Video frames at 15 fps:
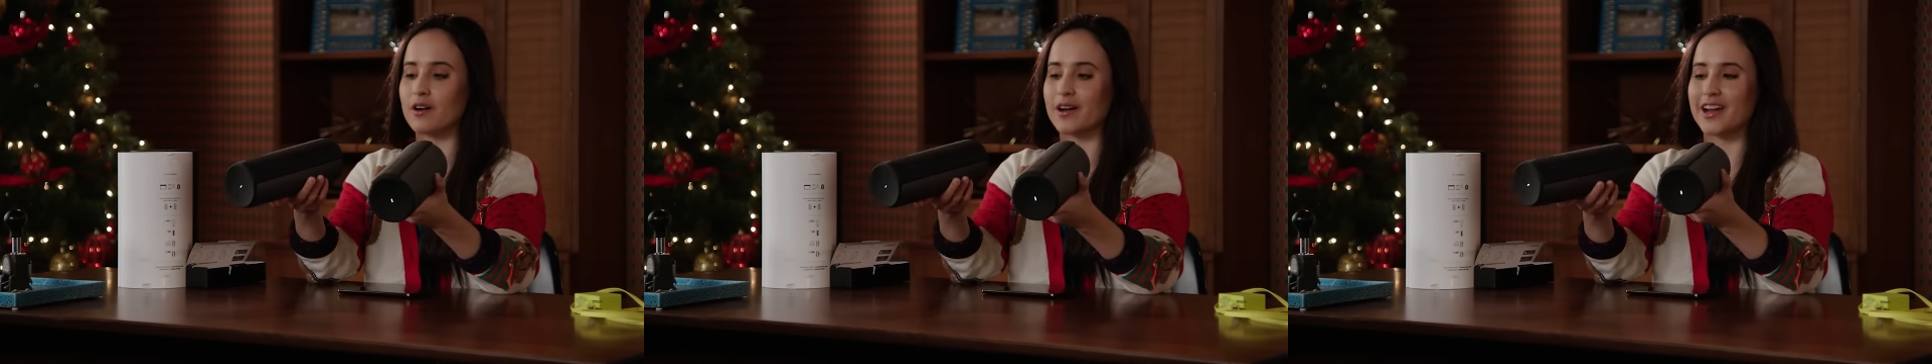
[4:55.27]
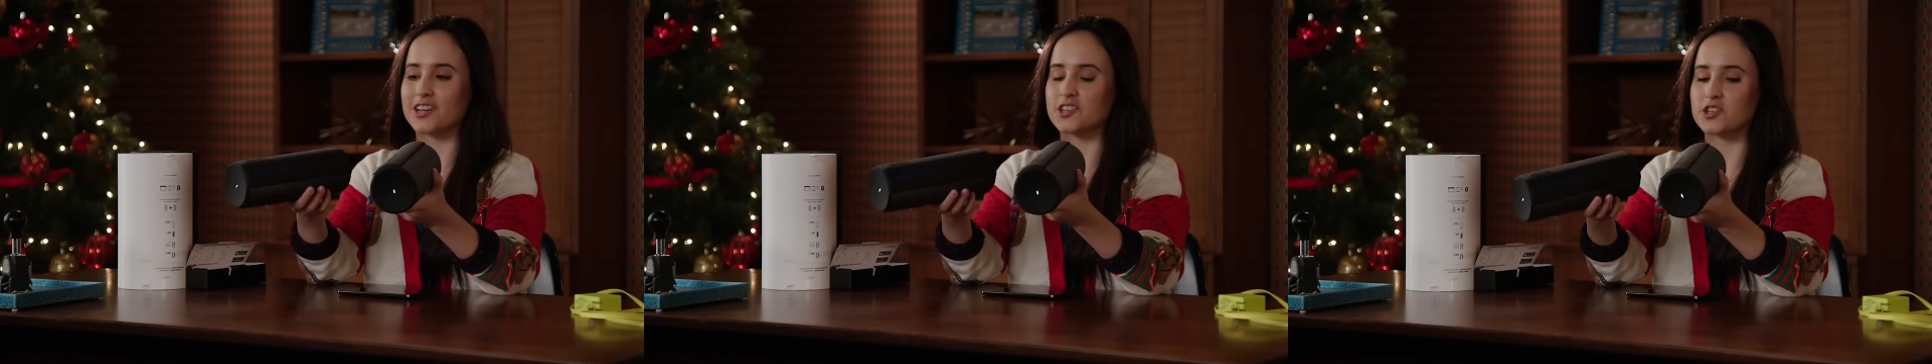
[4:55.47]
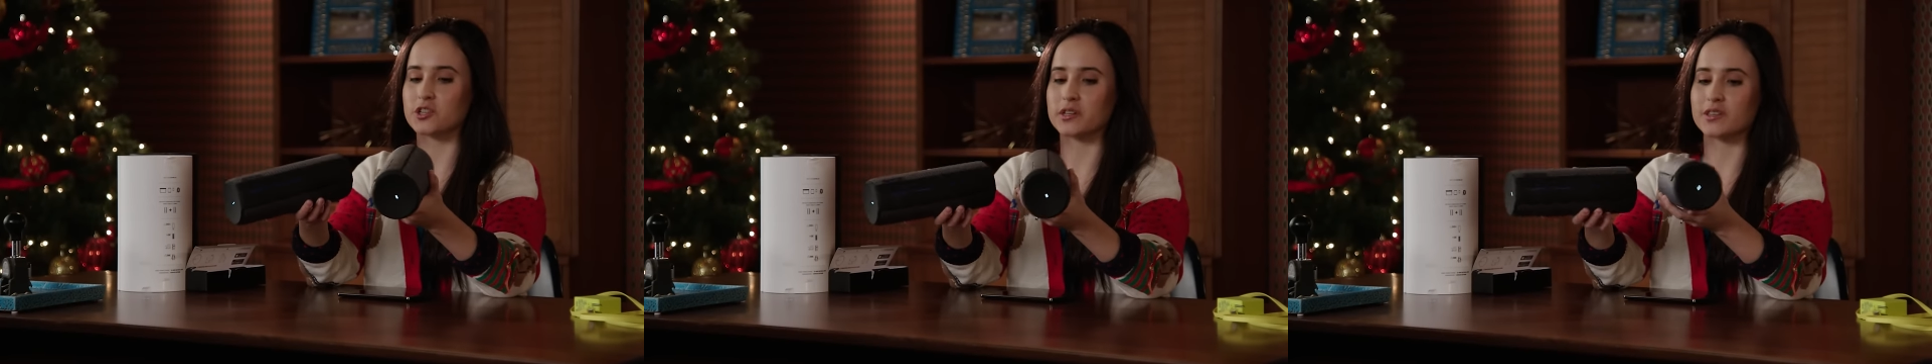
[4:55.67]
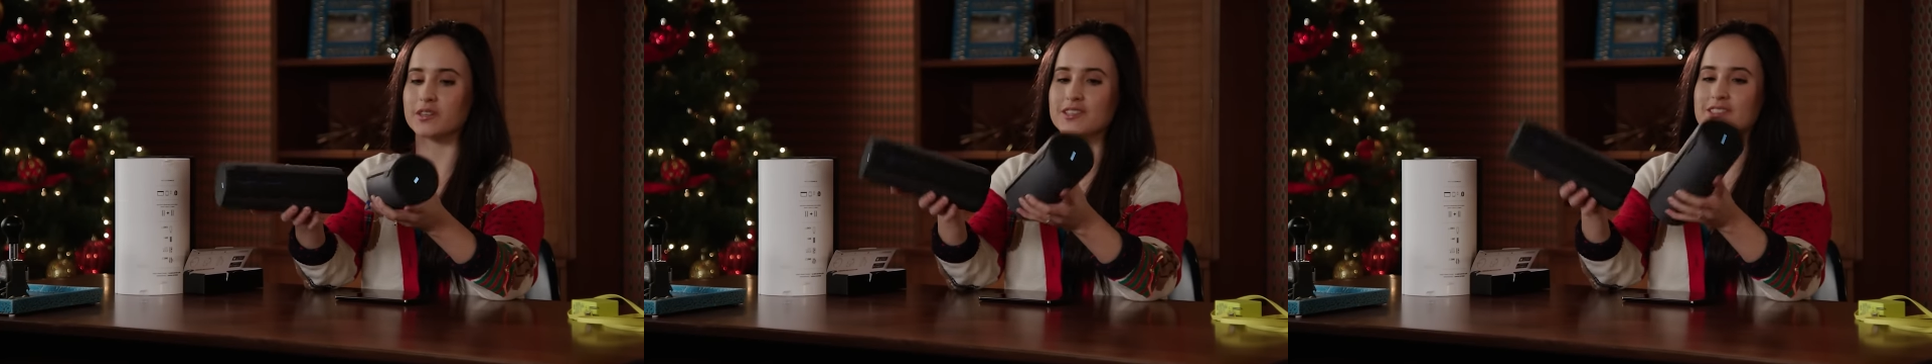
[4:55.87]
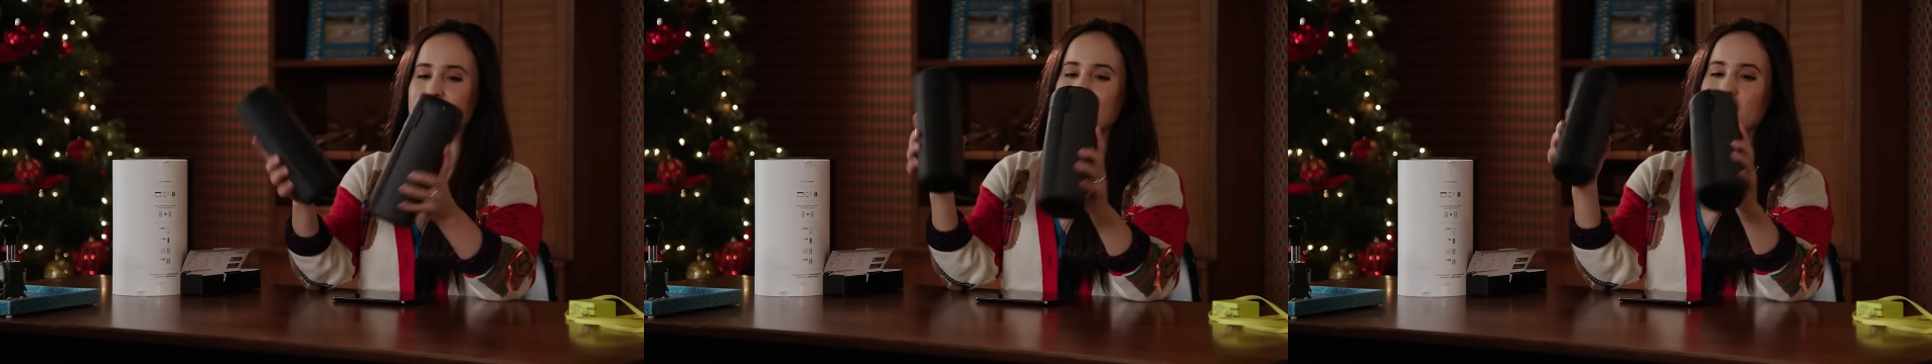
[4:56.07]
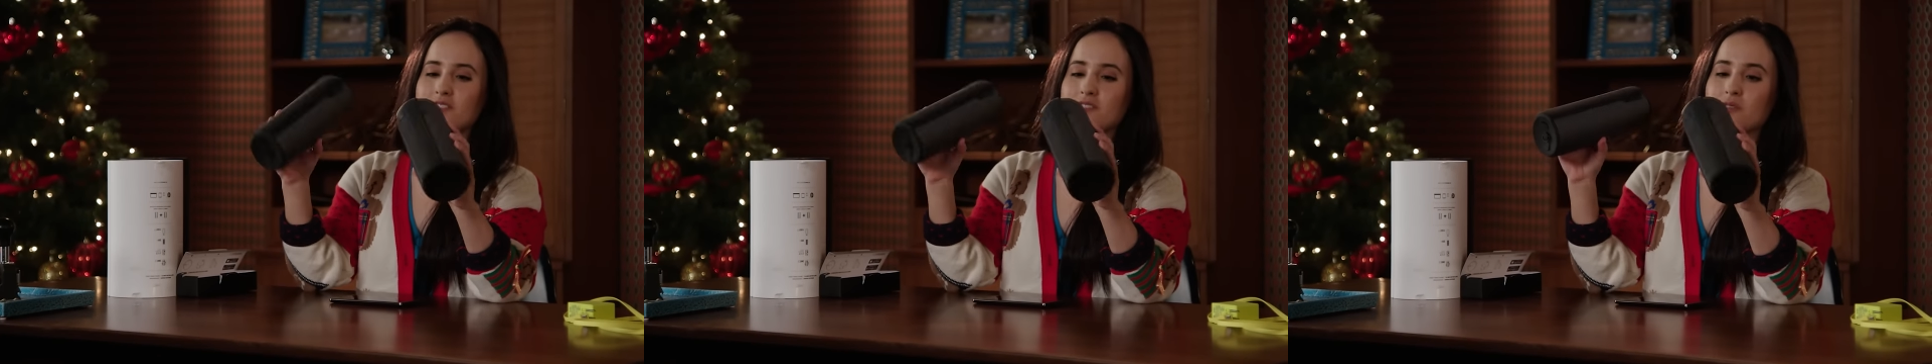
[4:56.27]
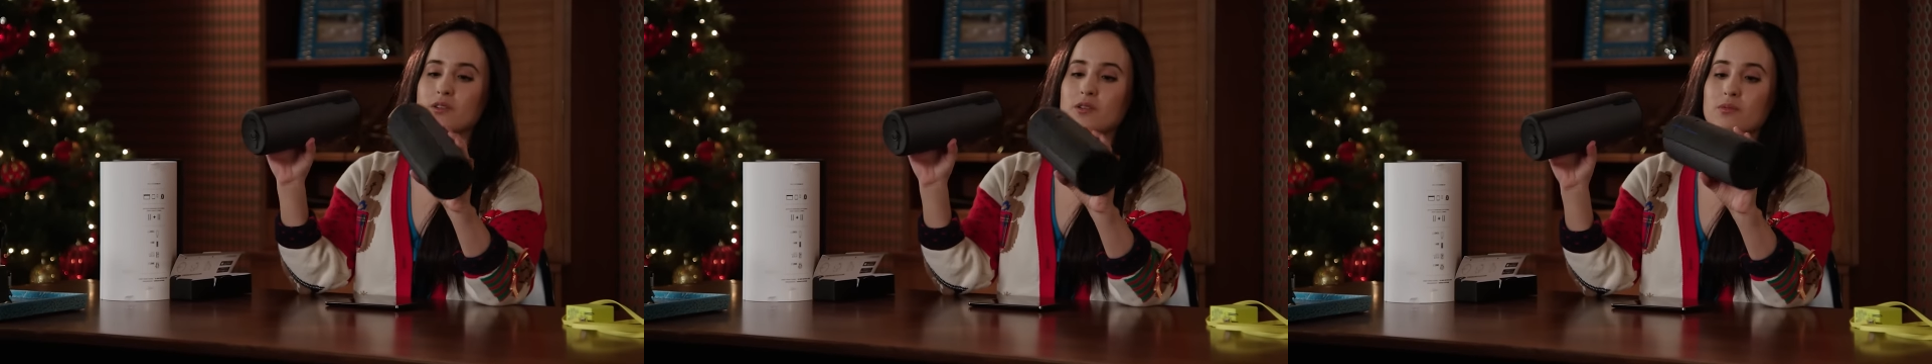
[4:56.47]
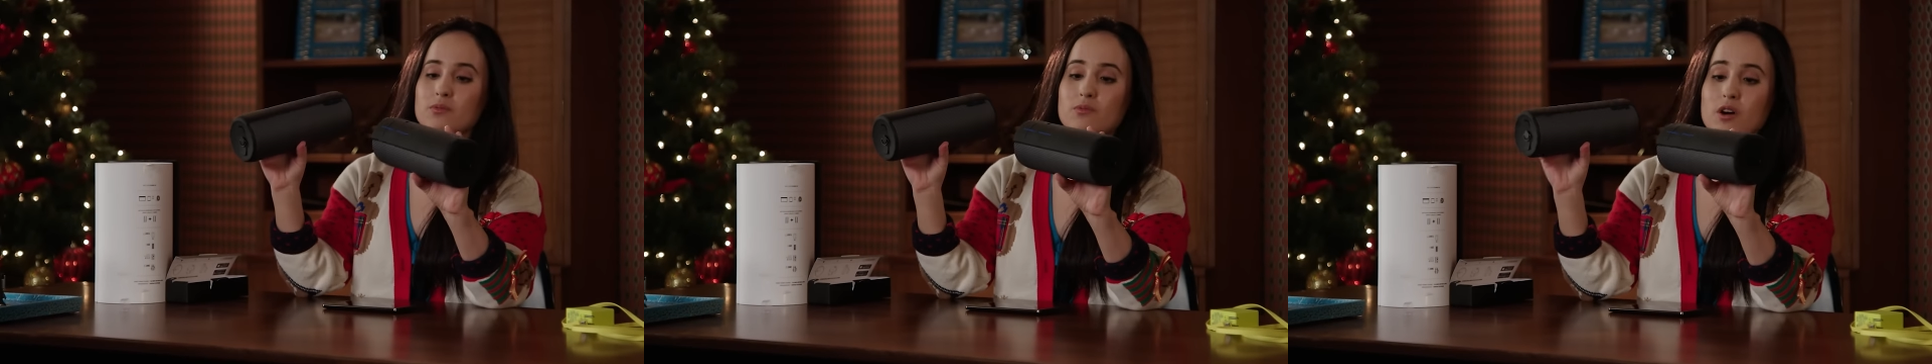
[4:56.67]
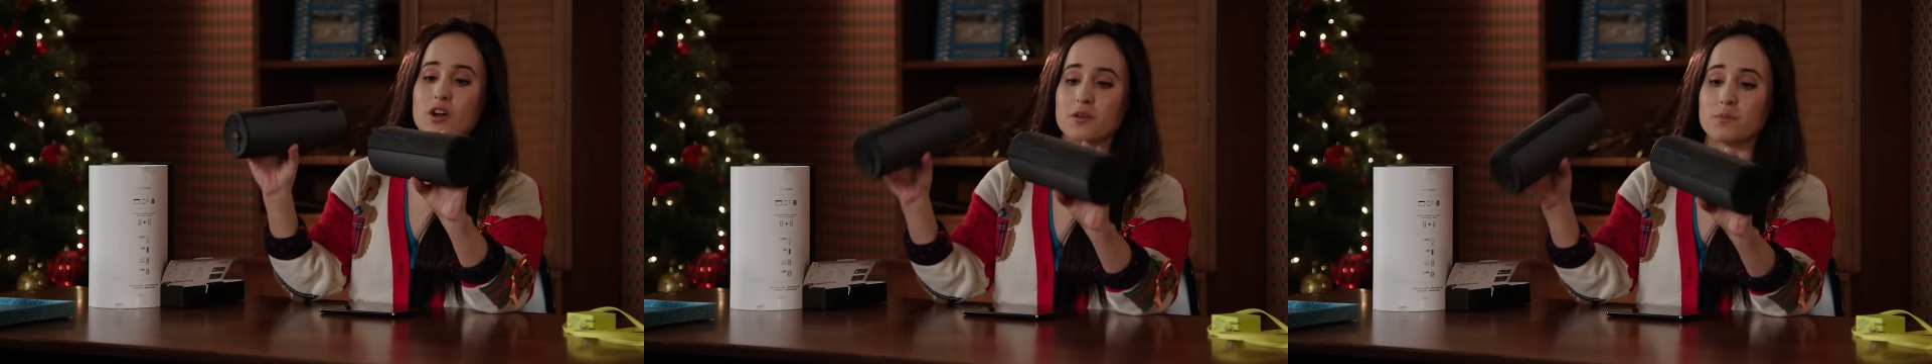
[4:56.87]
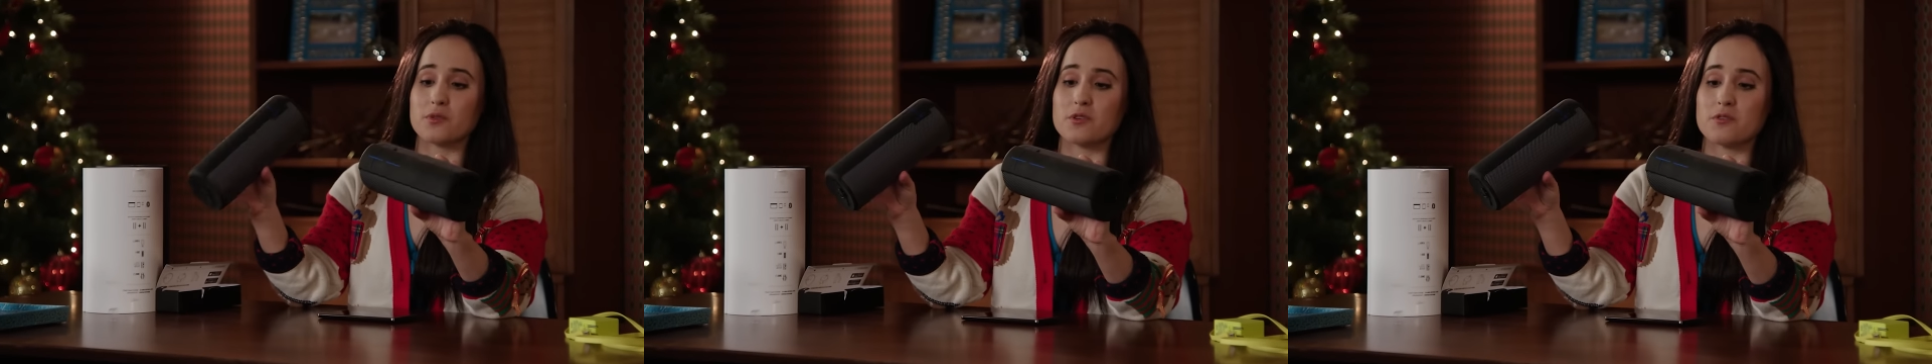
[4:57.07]
Actually, these guys are
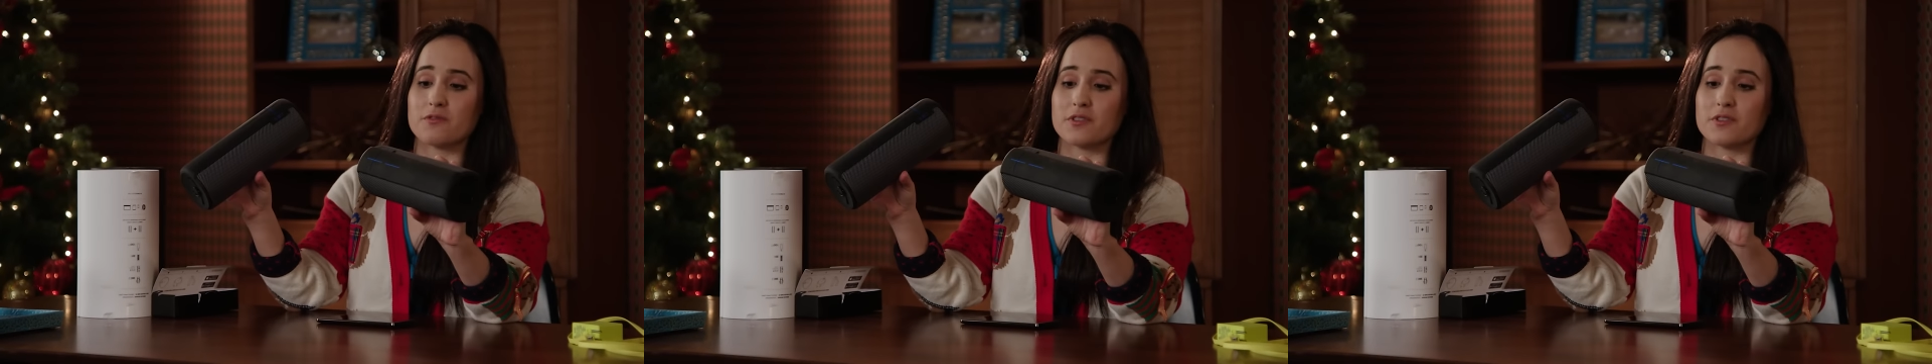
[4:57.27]
waterproof